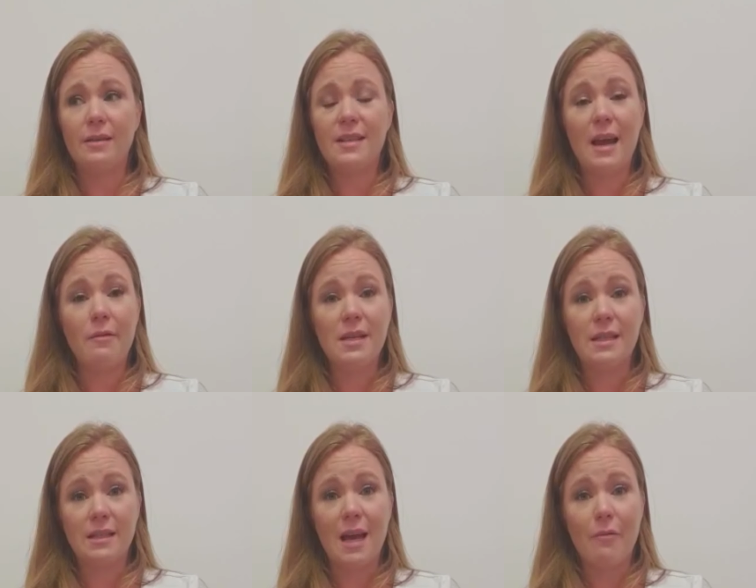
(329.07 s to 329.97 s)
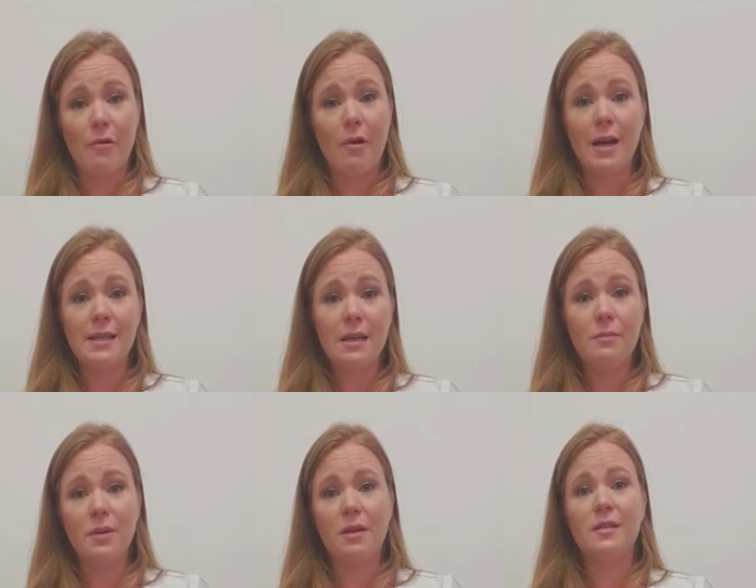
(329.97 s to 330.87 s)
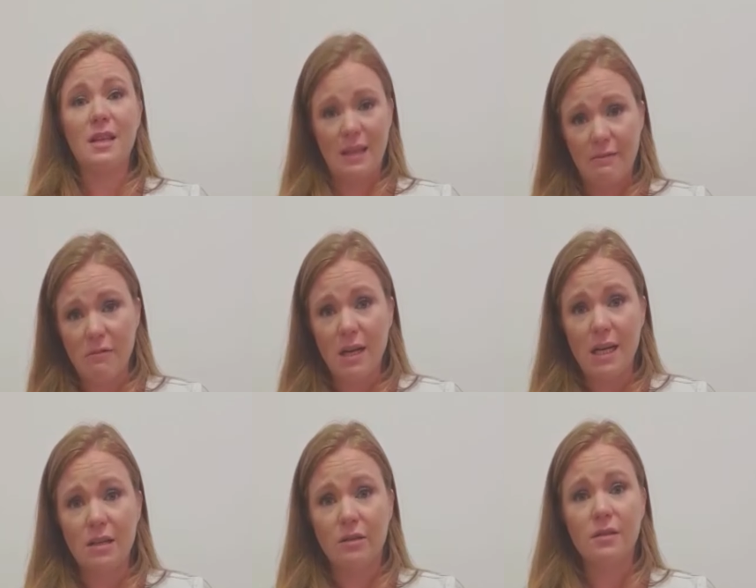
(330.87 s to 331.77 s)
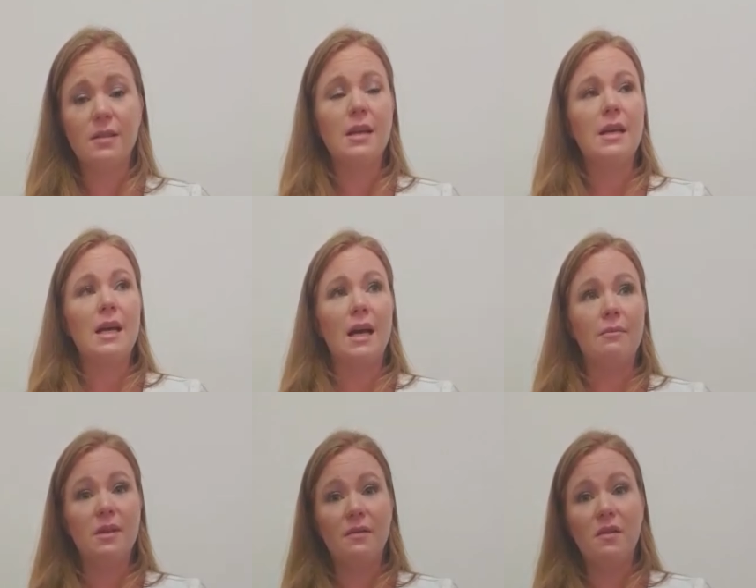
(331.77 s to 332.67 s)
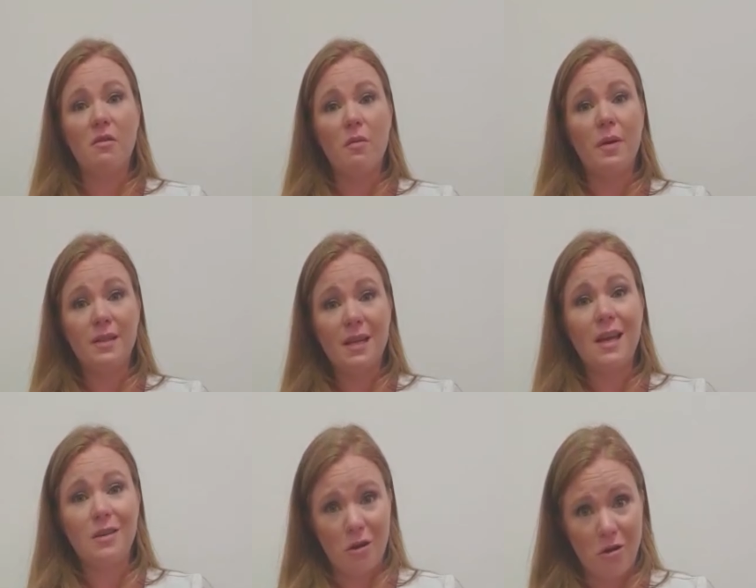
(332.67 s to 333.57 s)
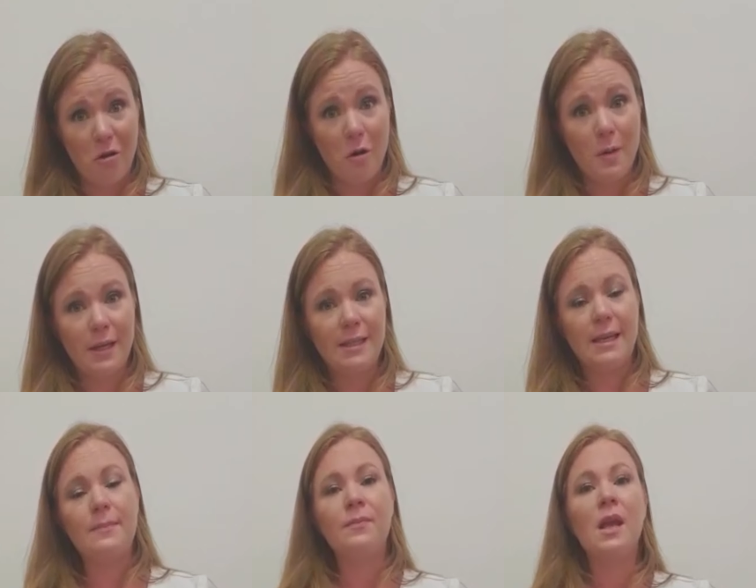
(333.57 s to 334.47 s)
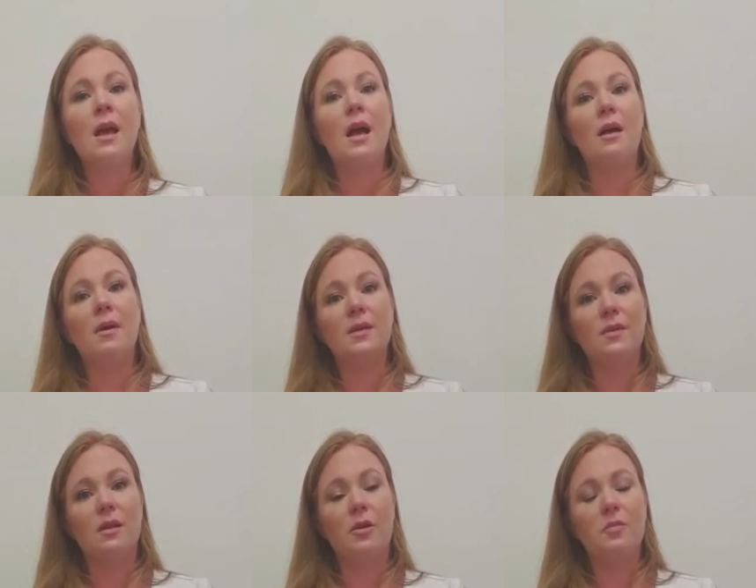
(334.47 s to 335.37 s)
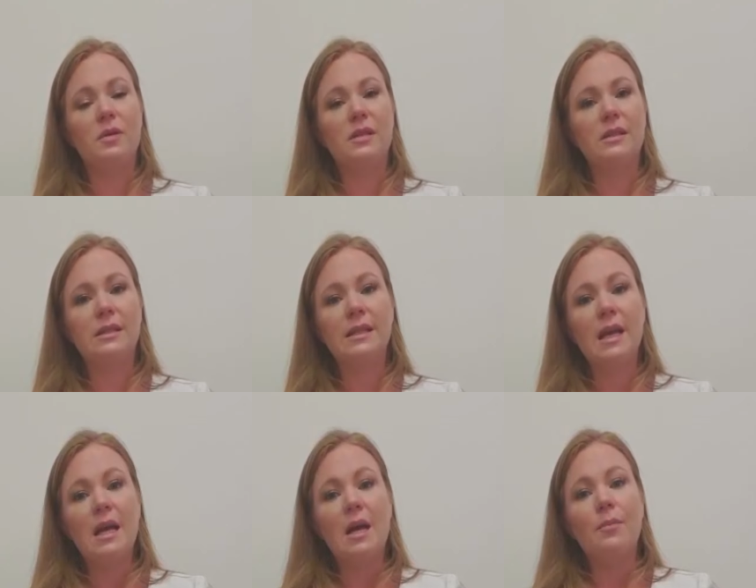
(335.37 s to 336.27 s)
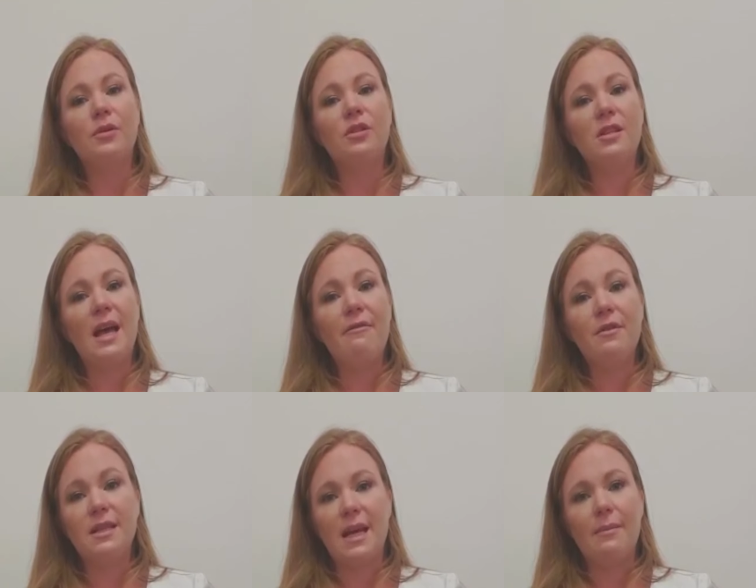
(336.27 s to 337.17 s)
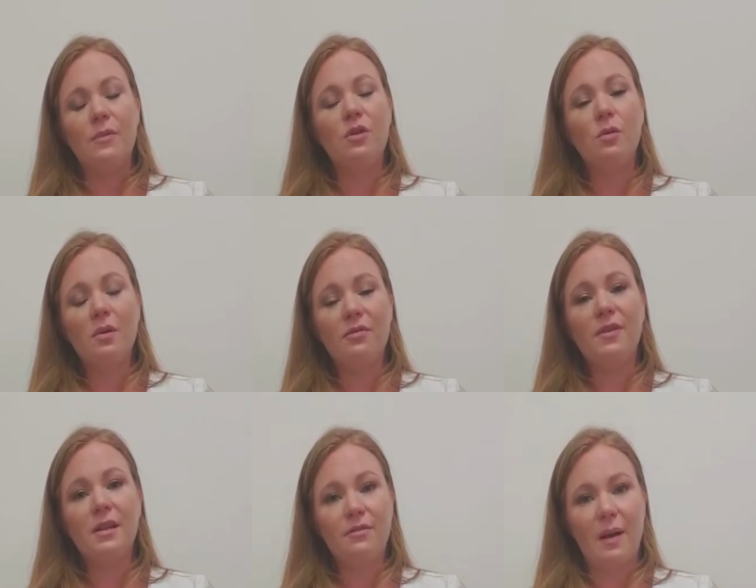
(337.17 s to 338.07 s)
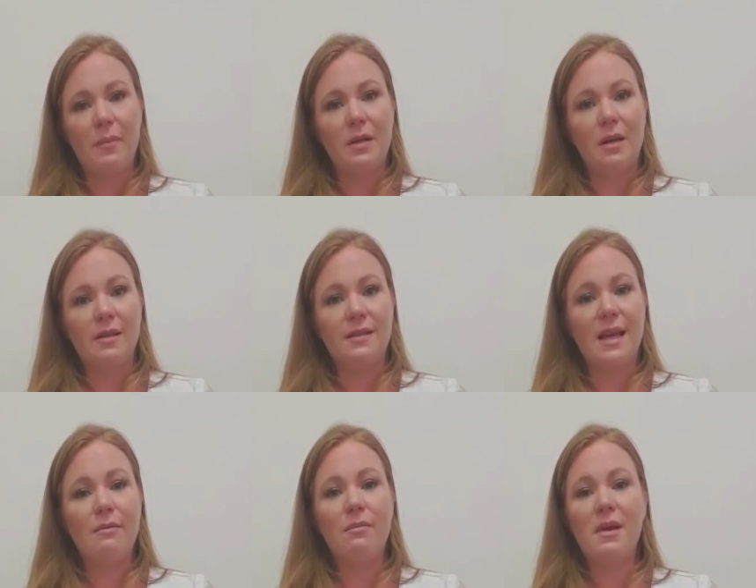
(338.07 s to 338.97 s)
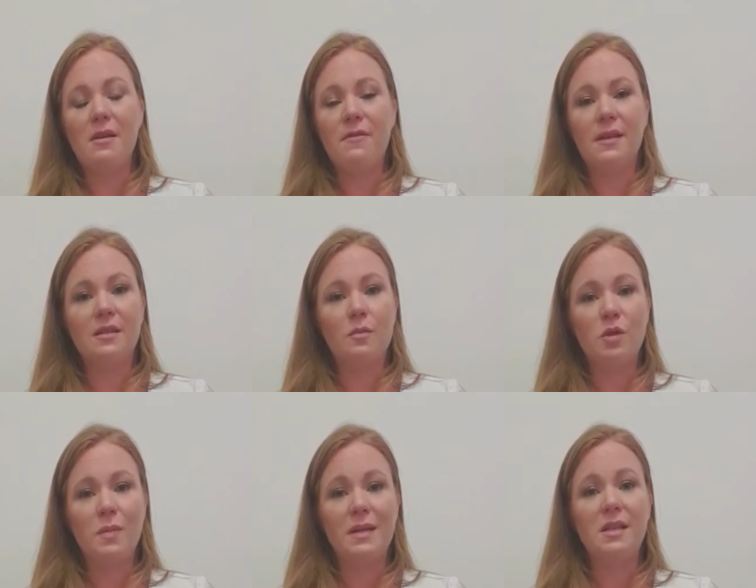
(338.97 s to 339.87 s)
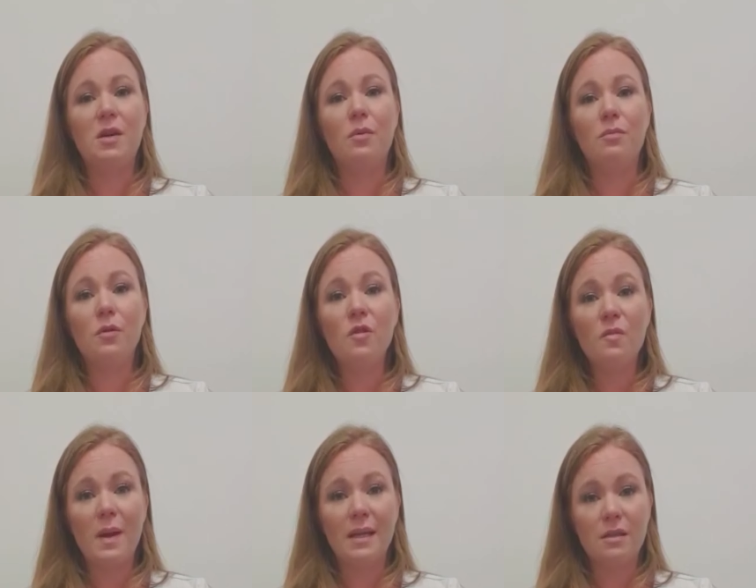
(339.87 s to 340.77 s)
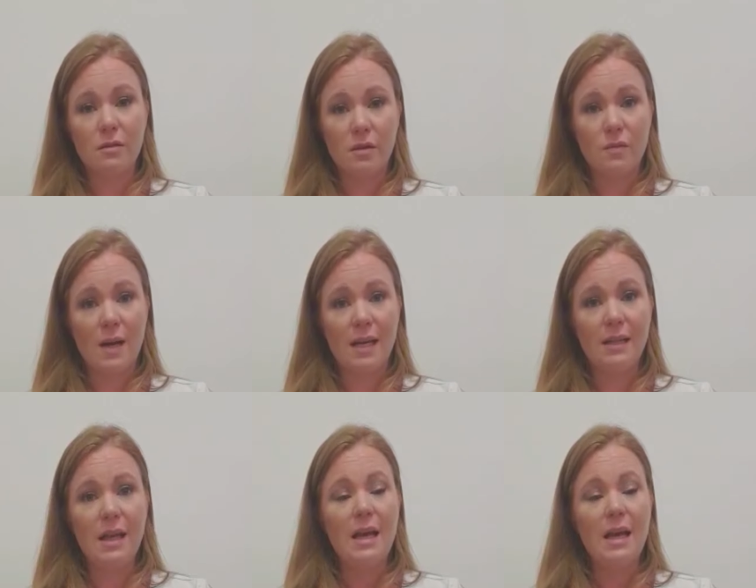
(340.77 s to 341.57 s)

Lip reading: Teres the Terrorizer, because it really does. And if you know about it, you know about it, as with a lot of muscles. But do that every day. You will feel fabulous. It will make you feel so much better. You will move better as well.